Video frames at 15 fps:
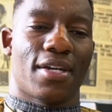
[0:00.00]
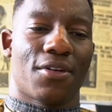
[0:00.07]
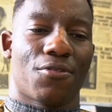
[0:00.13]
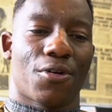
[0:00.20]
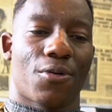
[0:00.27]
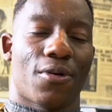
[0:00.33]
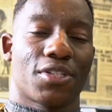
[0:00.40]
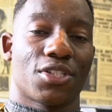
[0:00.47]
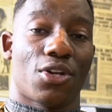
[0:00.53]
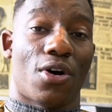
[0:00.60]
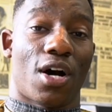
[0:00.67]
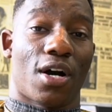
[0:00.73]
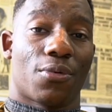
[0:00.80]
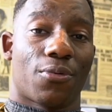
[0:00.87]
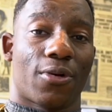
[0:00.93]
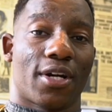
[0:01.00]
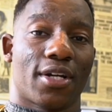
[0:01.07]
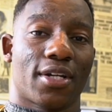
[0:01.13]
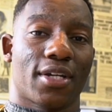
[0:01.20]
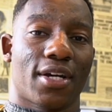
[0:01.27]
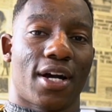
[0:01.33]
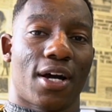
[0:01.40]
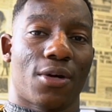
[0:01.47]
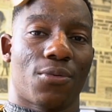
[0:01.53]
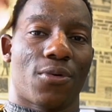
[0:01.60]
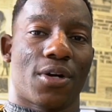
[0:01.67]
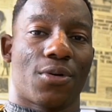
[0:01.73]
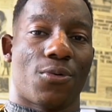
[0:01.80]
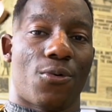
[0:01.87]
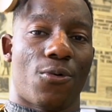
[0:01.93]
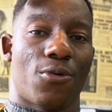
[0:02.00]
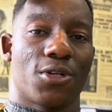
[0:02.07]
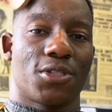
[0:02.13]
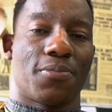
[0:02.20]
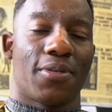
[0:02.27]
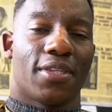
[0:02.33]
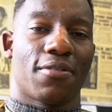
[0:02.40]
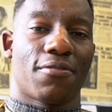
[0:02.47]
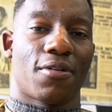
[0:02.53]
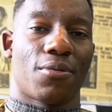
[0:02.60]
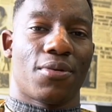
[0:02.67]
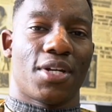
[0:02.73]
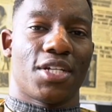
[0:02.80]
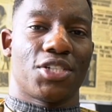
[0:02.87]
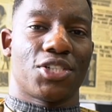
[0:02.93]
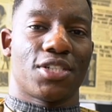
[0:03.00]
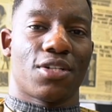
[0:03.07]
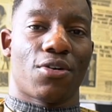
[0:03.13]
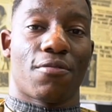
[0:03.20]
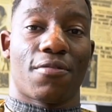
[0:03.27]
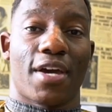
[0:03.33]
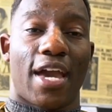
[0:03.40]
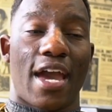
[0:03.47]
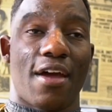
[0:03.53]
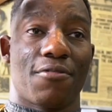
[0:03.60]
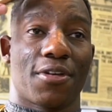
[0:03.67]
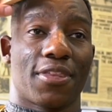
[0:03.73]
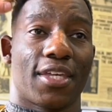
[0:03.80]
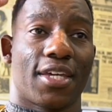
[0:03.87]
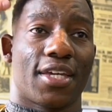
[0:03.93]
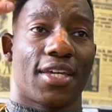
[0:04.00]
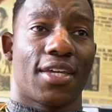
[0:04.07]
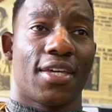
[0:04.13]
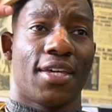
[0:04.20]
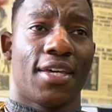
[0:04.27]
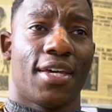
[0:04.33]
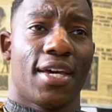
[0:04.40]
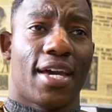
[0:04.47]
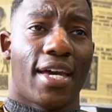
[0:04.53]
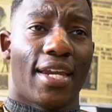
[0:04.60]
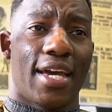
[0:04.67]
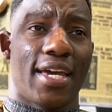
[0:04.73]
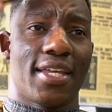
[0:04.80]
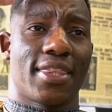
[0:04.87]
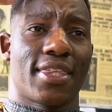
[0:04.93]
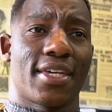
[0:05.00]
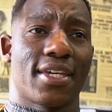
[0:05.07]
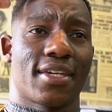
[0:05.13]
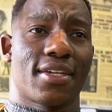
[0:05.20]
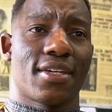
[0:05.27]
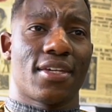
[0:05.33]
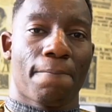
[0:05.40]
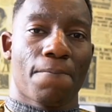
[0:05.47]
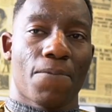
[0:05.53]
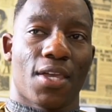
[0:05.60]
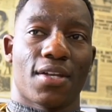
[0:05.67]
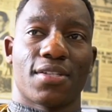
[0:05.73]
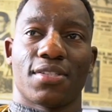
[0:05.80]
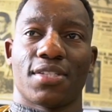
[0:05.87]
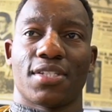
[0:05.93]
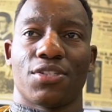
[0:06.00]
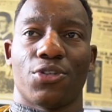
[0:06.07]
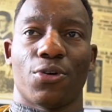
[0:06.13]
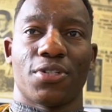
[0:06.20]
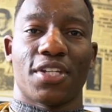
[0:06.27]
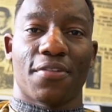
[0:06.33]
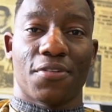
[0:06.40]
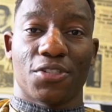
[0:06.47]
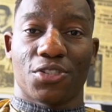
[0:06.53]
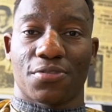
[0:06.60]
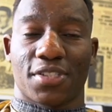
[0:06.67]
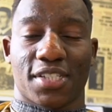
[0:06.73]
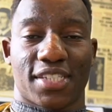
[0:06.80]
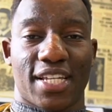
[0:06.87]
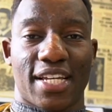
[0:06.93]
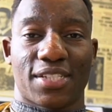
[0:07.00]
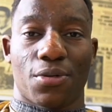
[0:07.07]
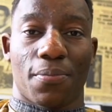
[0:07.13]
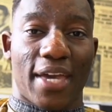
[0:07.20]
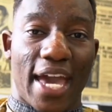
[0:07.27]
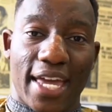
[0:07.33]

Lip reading: it requires a lot of hard work. Hard work will always be the foundation of everything and anything. And your definition of success could be